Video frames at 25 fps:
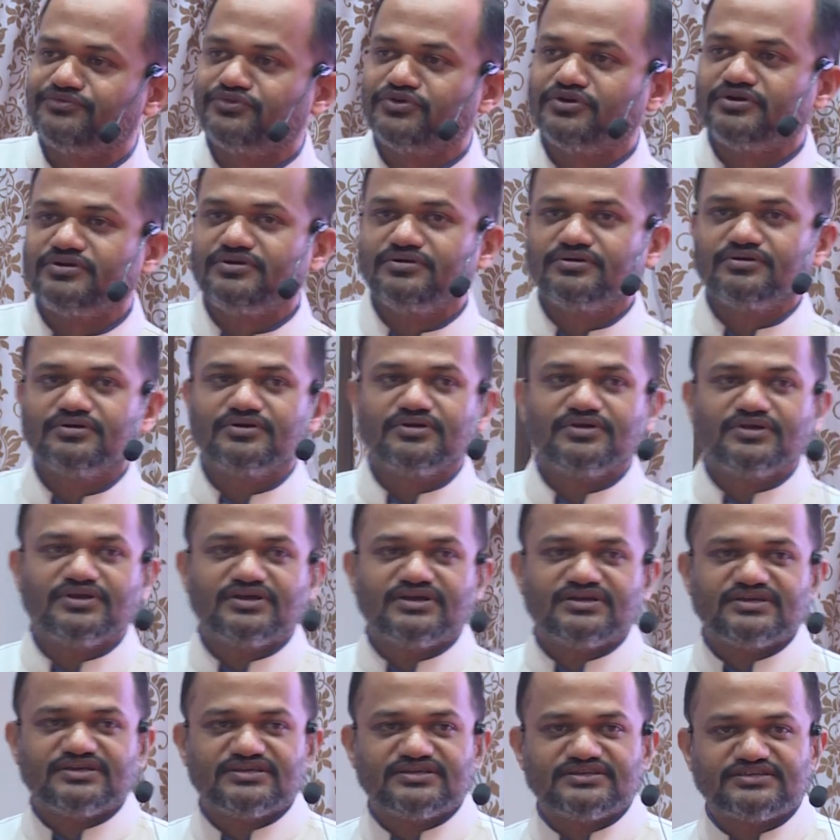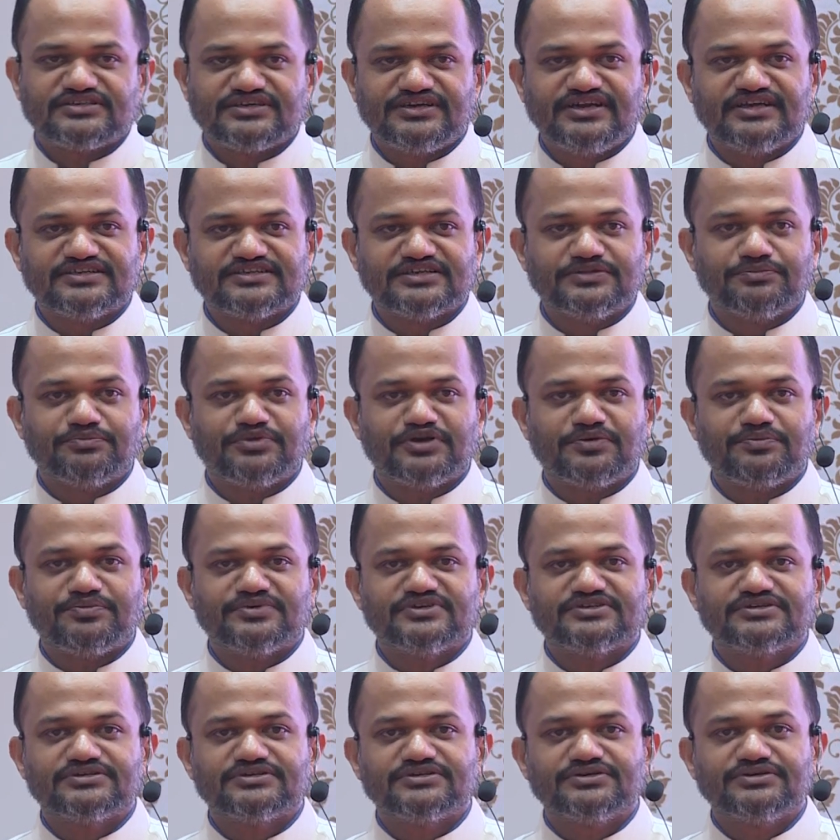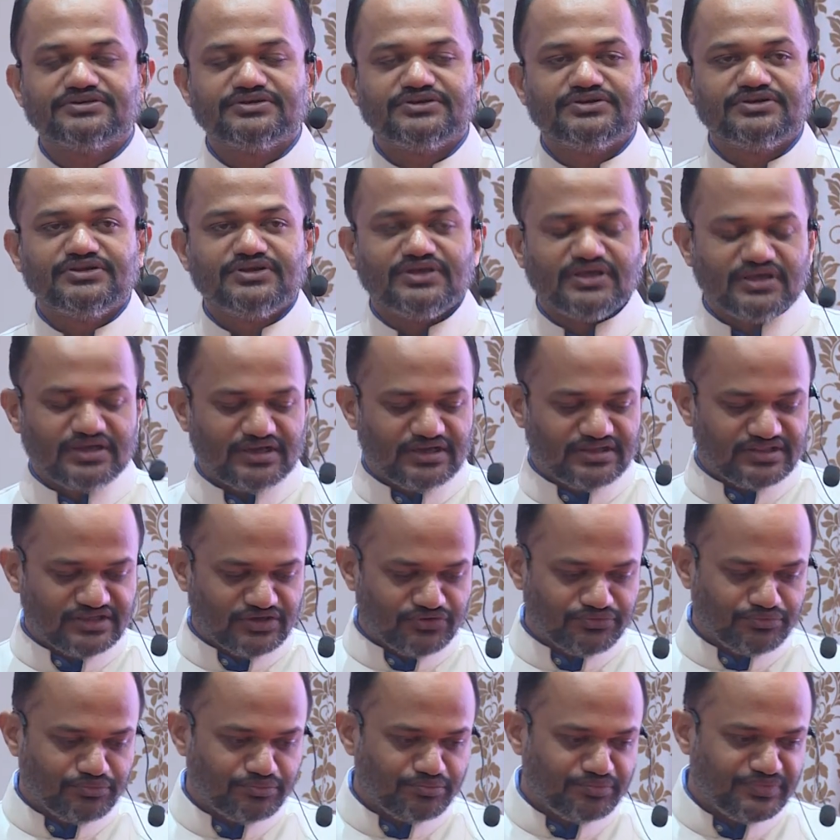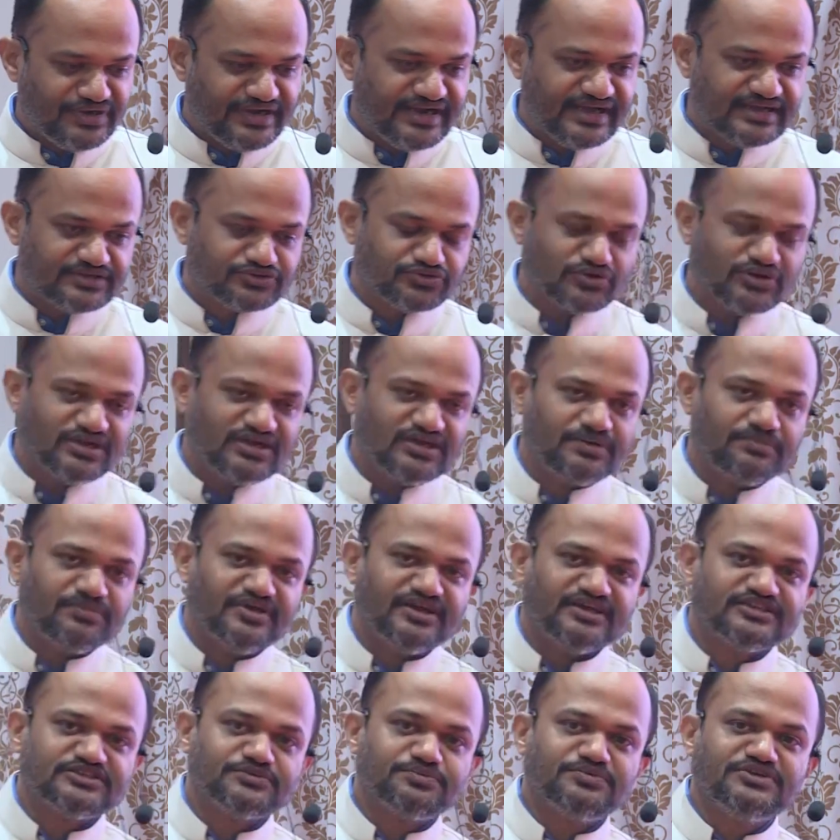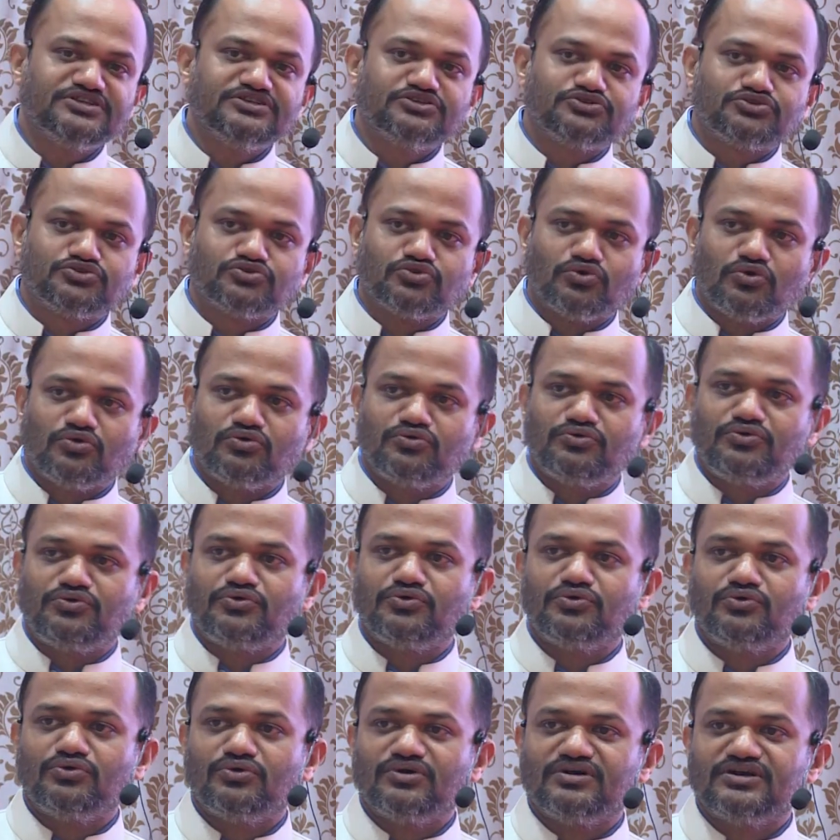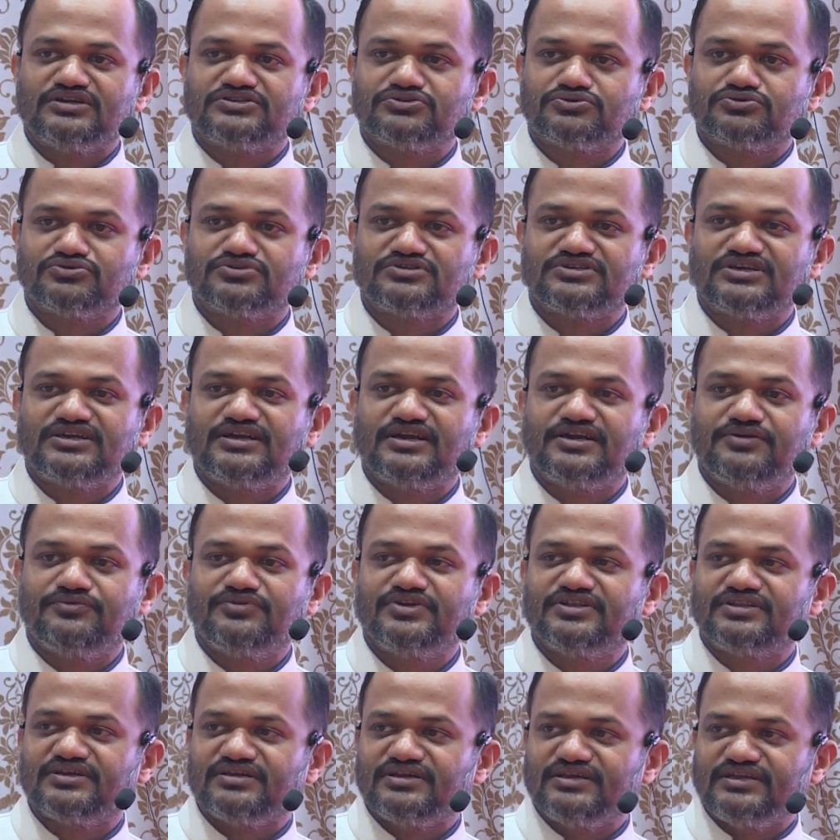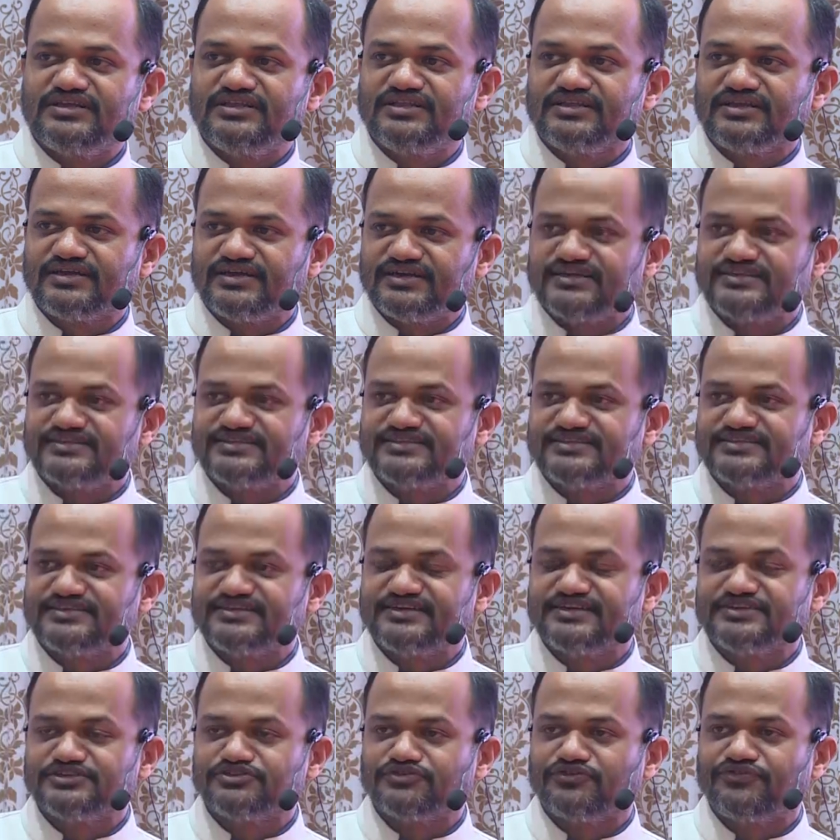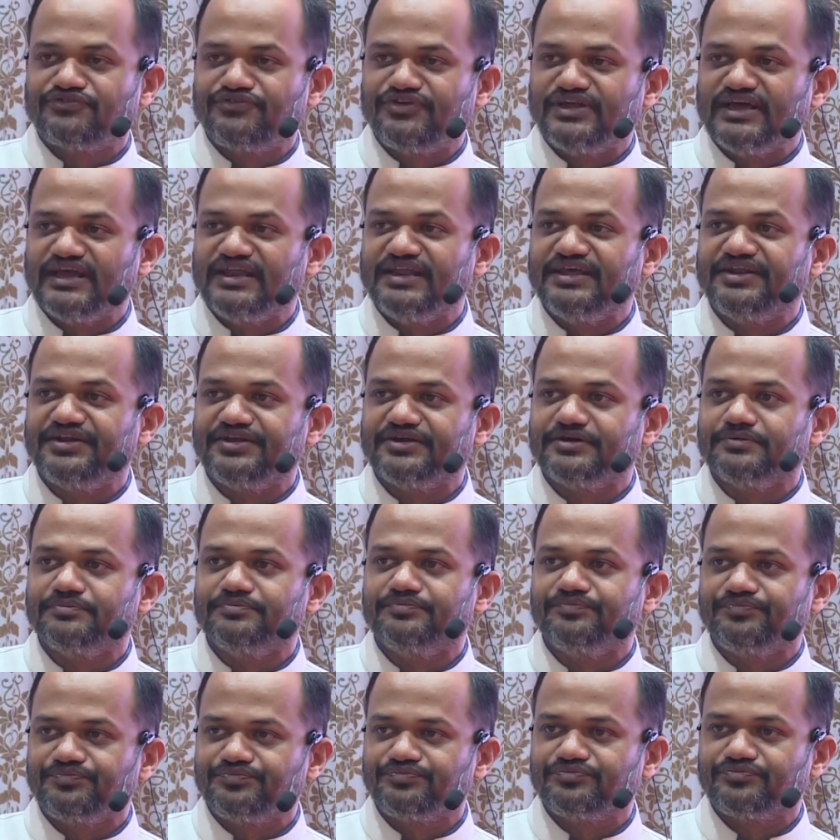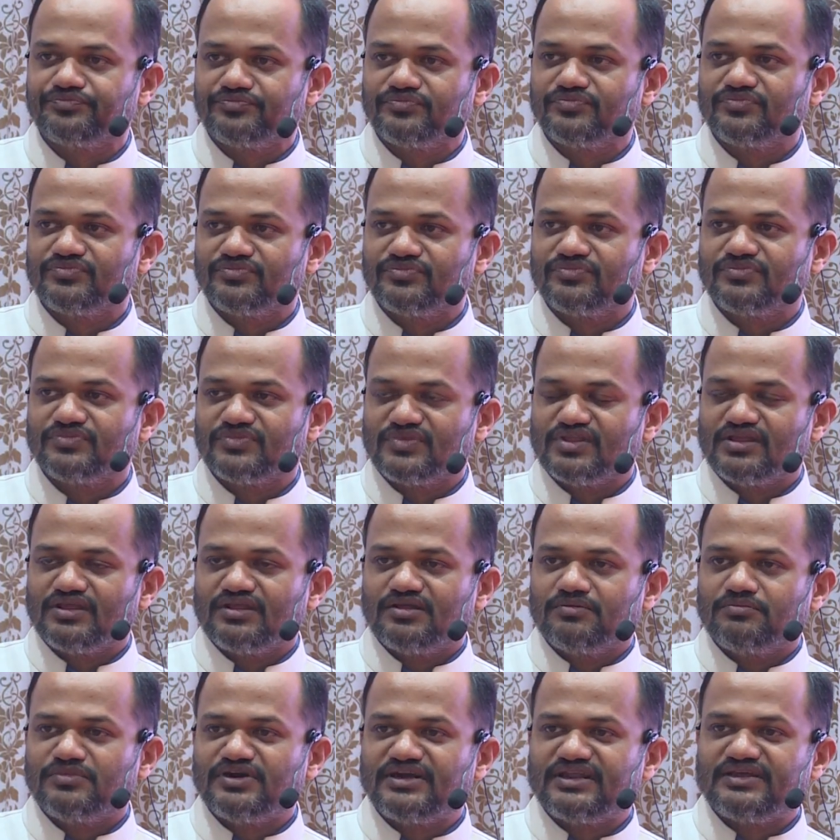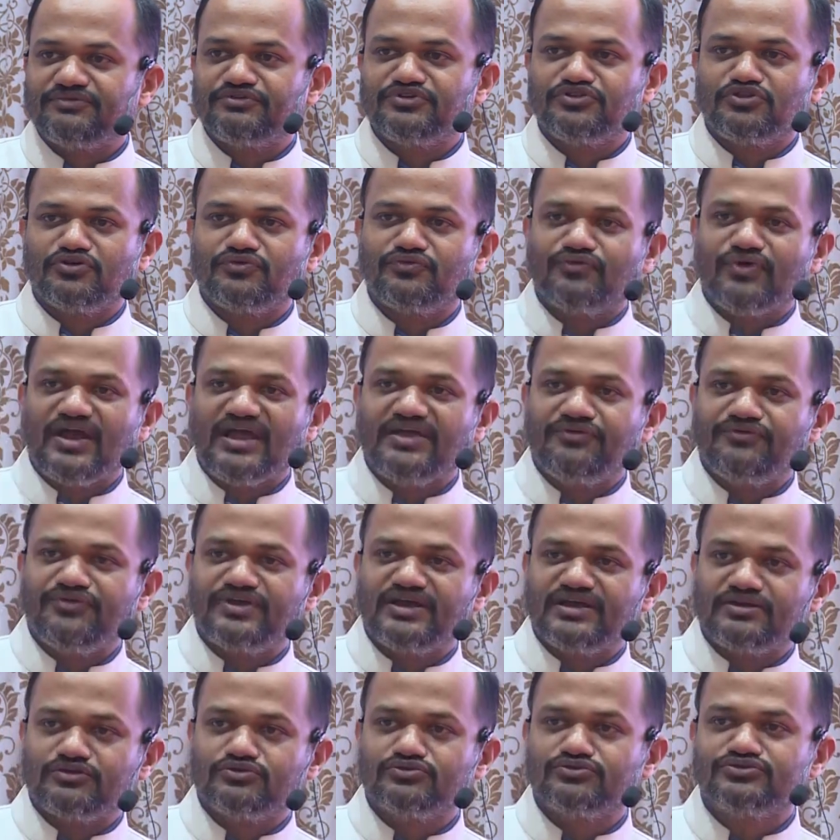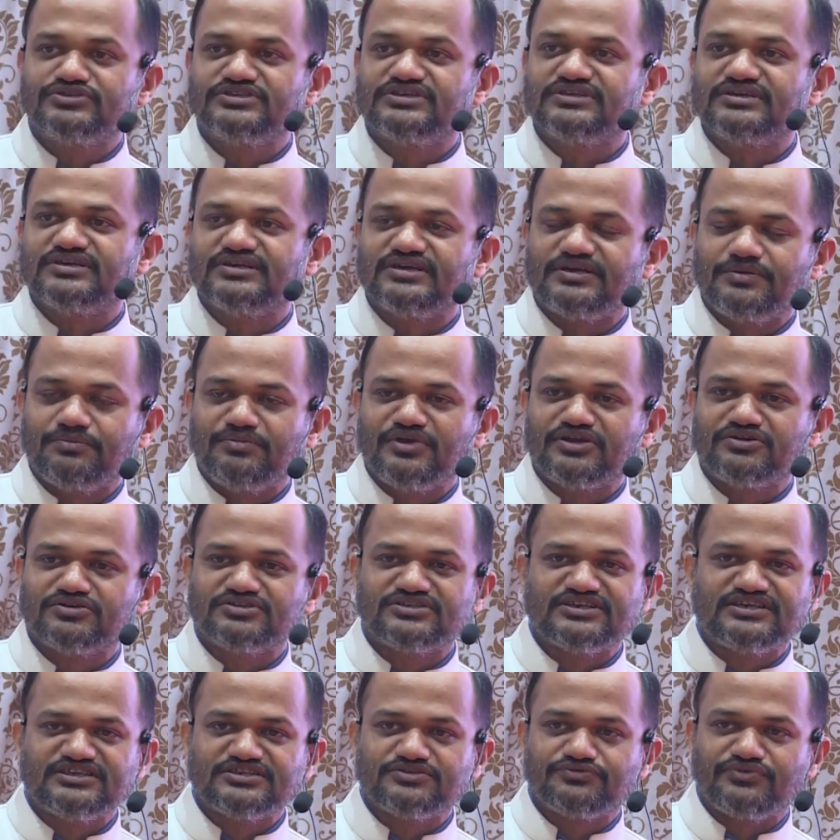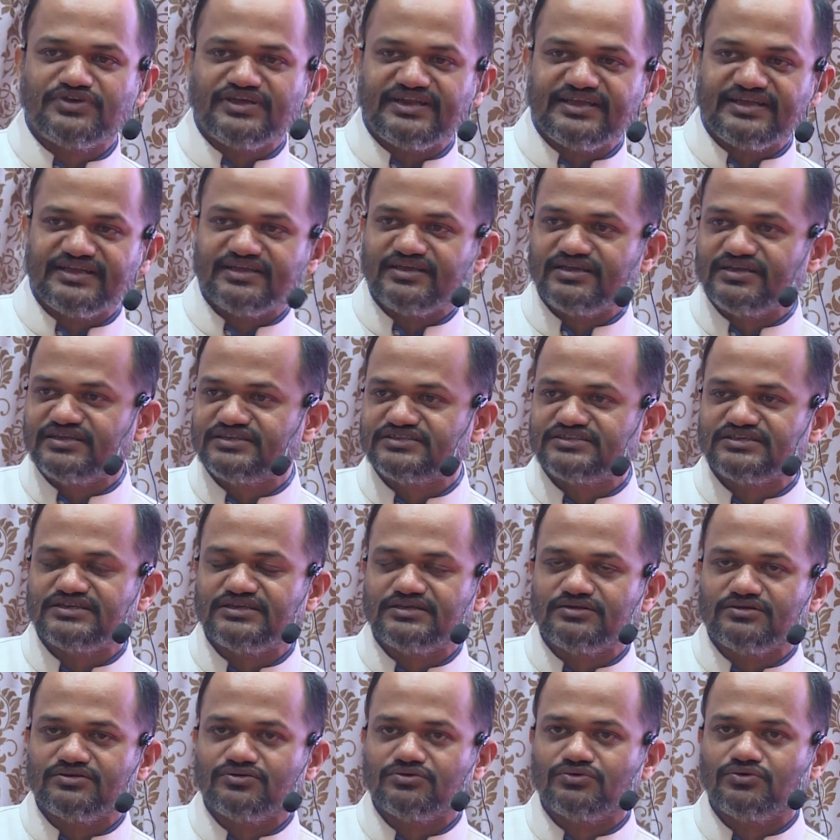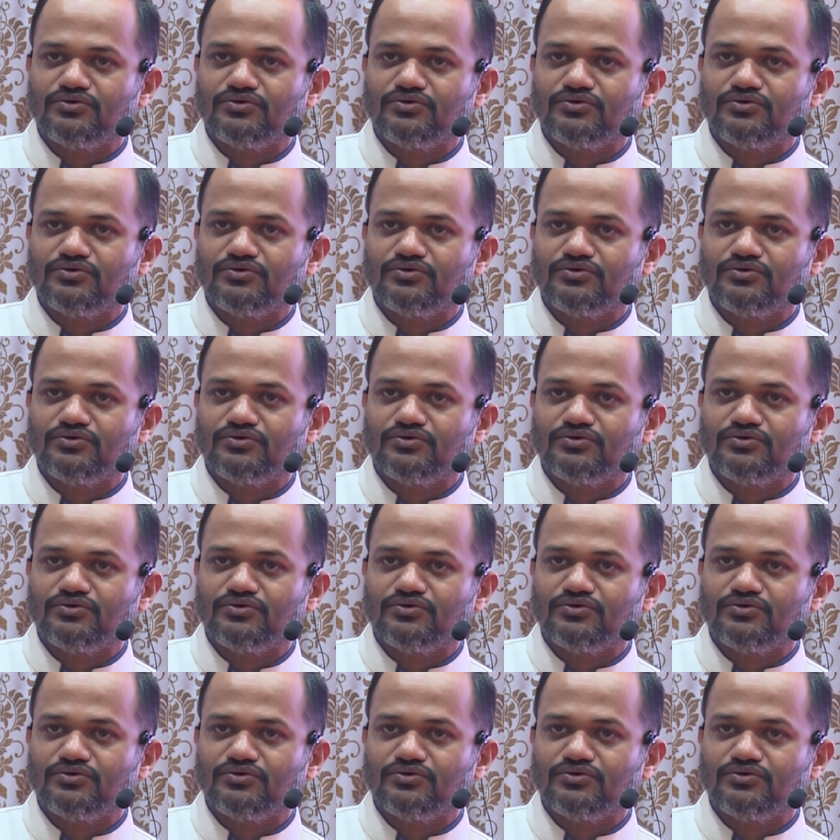for sedation purpose. Now, midazolam has been shown to associated with increased incidence of delirium. But even though why we are using it? Because it is very easy.